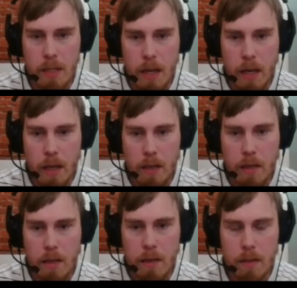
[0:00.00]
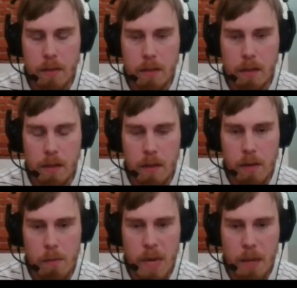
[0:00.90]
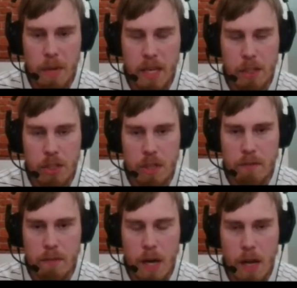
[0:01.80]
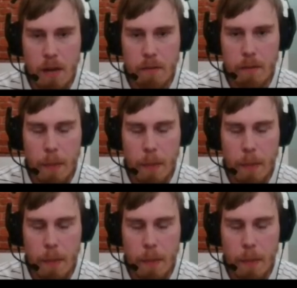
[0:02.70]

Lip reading: like black playing g5.